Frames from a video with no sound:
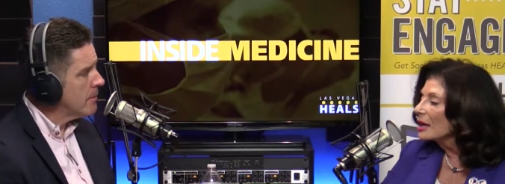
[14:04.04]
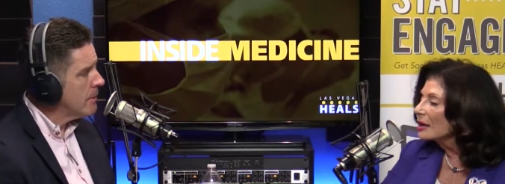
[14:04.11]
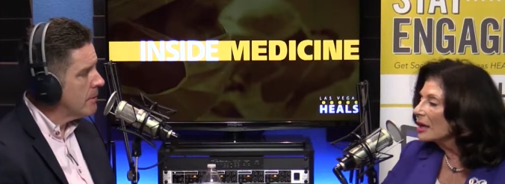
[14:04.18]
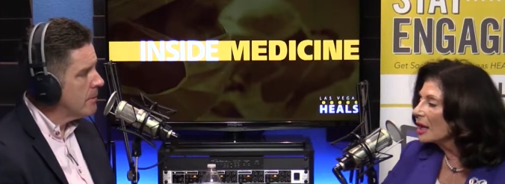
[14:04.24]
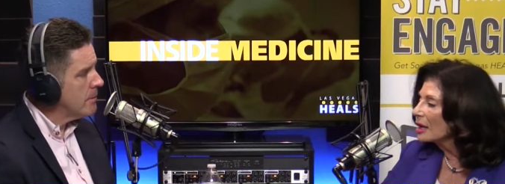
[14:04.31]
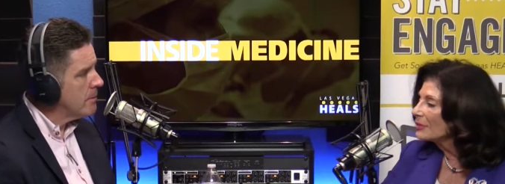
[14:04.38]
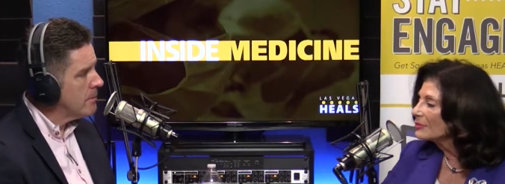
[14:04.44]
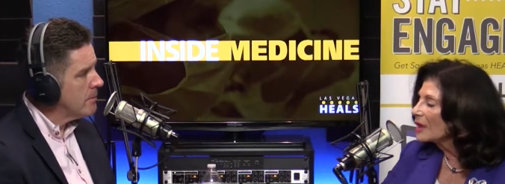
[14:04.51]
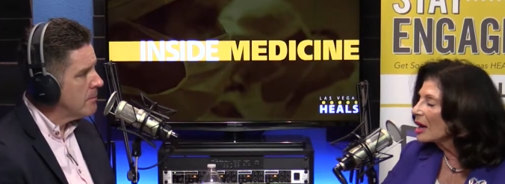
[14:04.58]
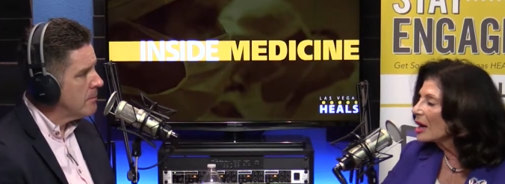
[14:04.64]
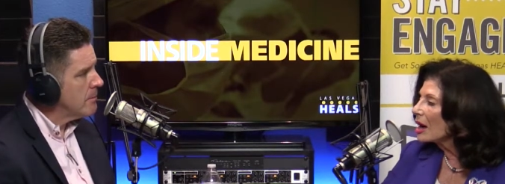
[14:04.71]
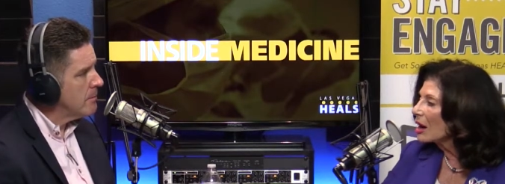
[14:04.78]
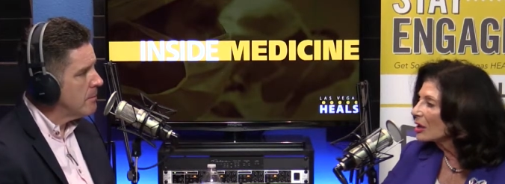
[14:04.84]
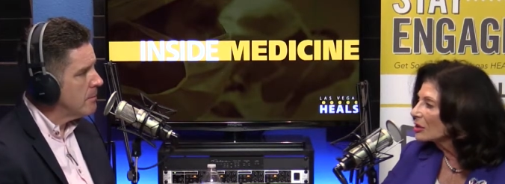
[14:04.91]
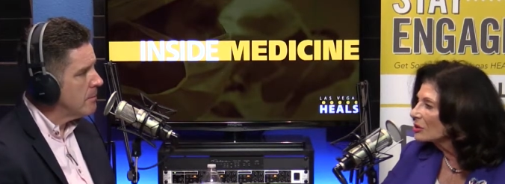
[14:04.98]
Speaker 1: Um,
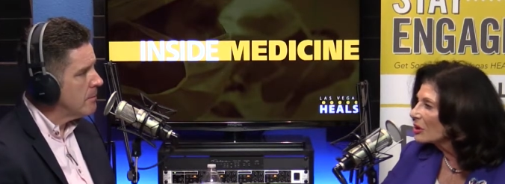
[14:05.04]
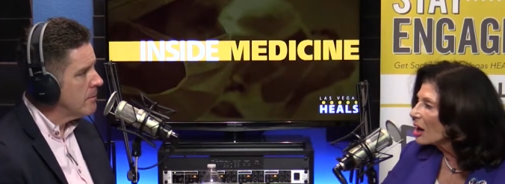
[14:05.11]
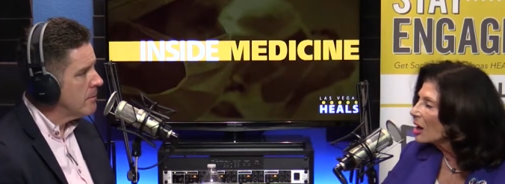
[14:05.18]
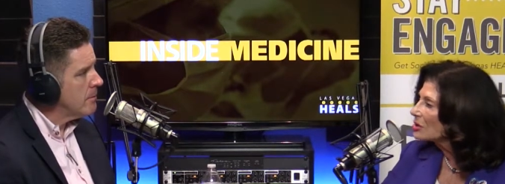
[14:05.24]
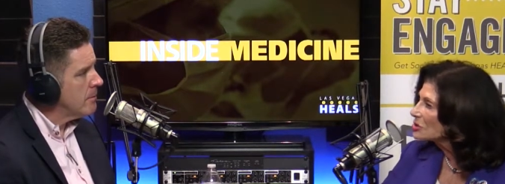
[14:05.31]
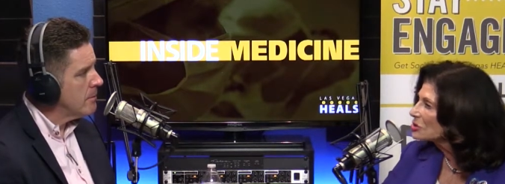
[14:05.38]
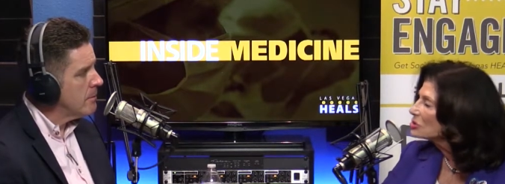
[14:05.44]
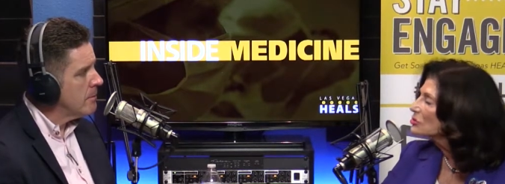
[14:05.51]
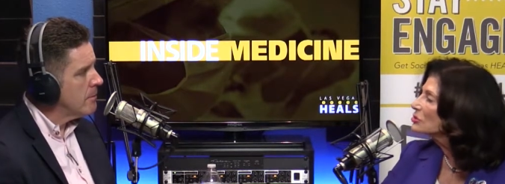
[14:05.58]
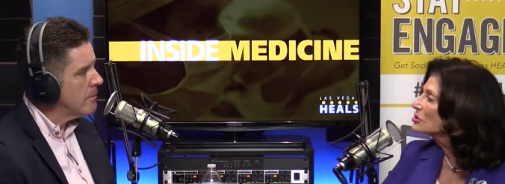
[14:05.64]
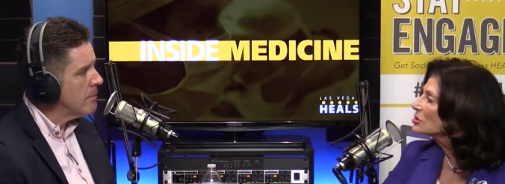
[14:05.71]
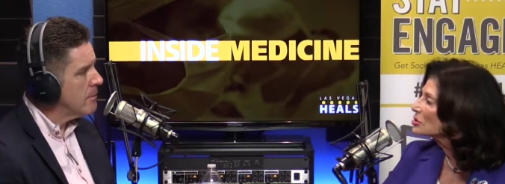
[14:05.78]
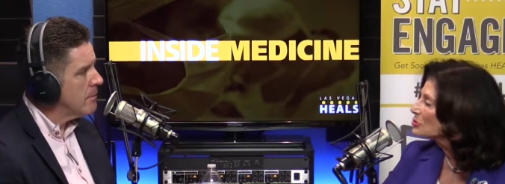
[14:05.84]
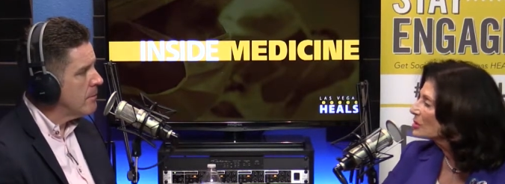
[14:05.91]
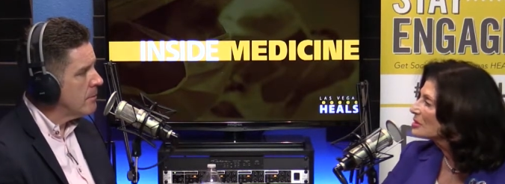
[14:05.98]
our our
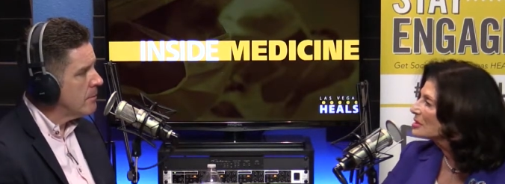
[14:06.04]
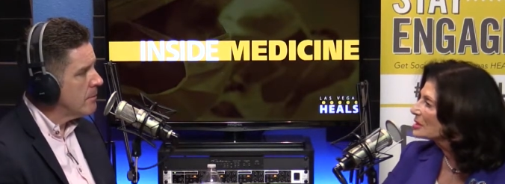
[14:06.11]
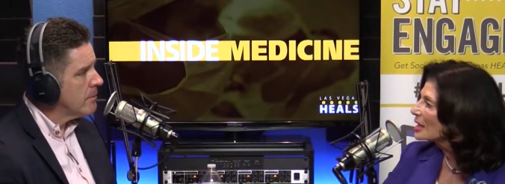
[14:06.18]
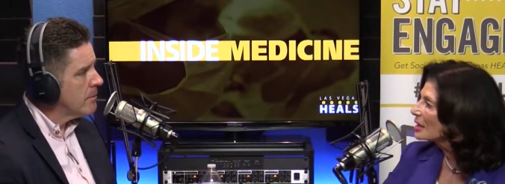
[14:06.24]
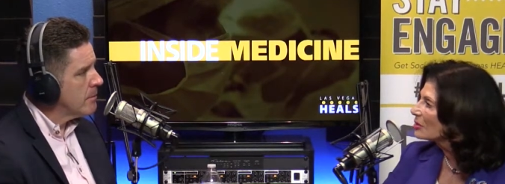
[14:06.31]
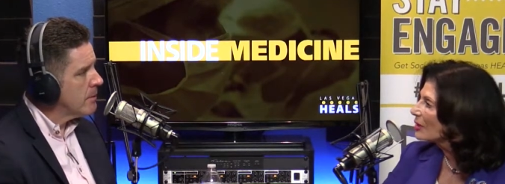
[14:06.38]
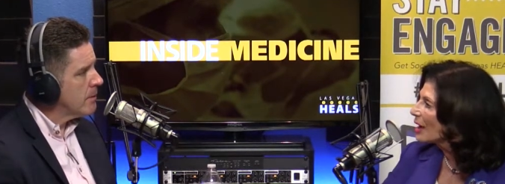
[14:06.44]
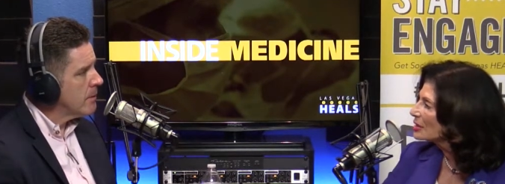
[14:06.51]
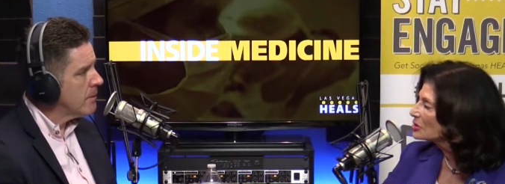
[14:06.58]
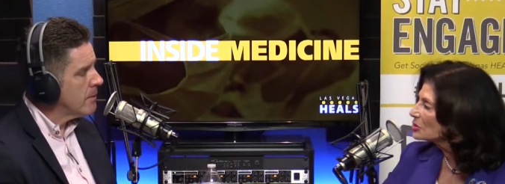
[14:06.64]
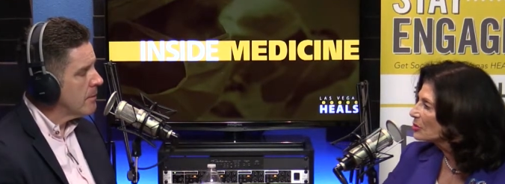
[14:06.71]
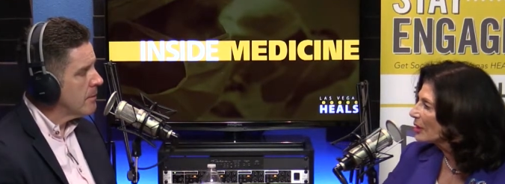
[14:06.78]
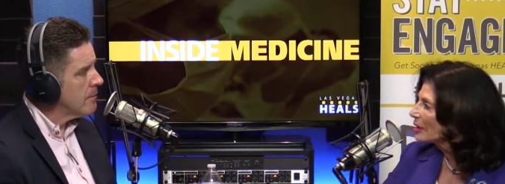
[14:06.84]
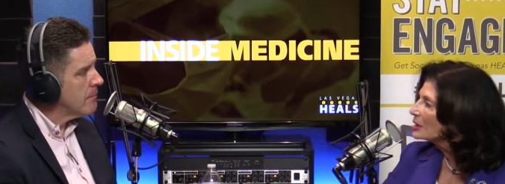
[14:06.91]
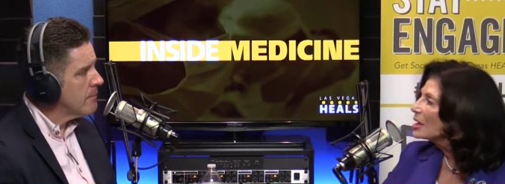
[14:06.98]
students once they
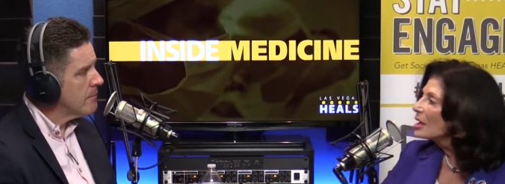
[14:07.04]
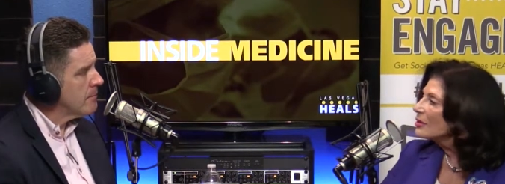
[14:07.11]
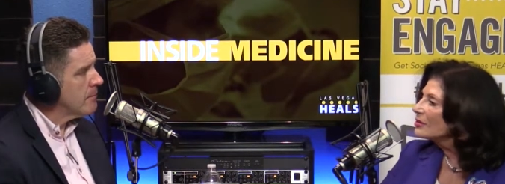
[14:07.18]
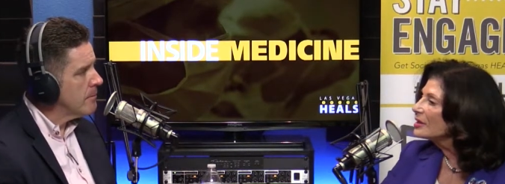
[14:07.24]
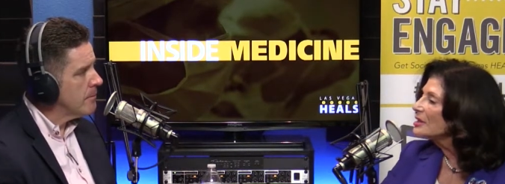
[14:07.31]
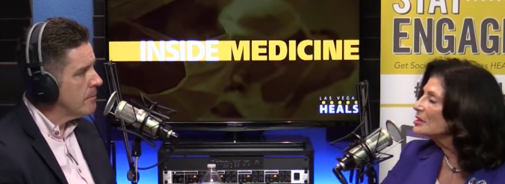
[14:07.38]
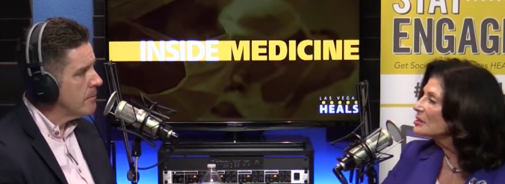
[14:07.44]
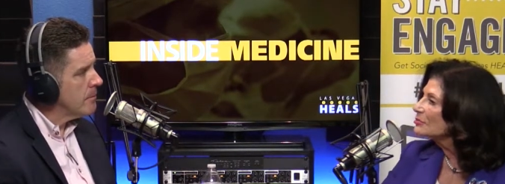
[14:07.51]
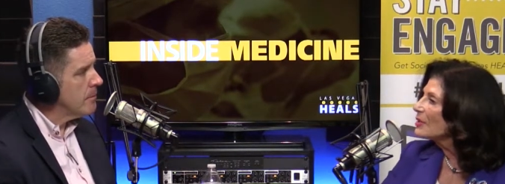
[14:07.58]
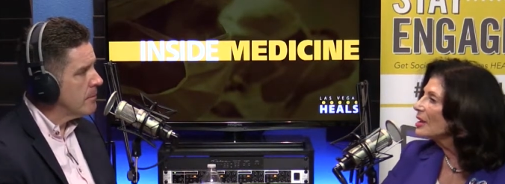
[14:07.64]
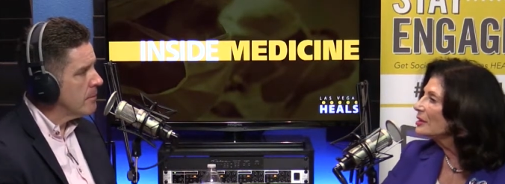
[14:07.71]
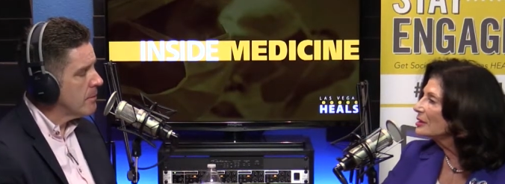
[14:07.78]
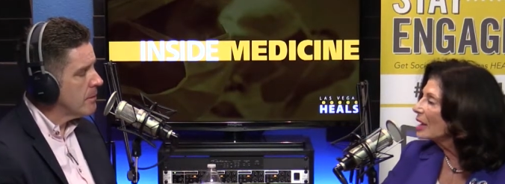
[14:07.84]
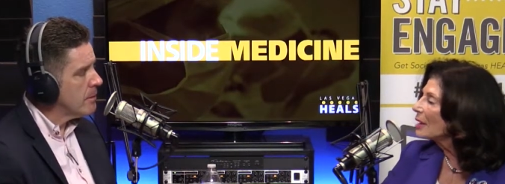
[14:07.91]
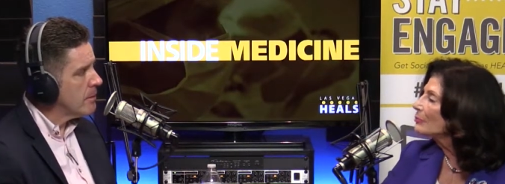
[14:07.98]
graduate, these may
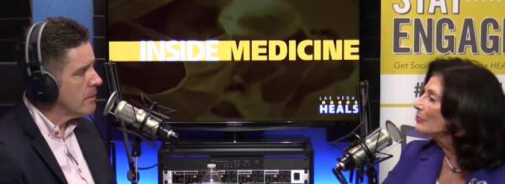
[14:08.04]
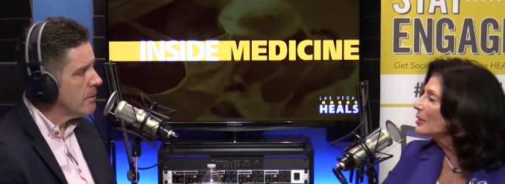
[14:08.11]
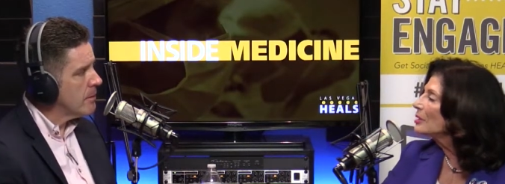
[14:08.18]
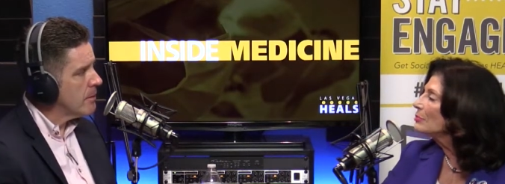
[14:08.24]
not be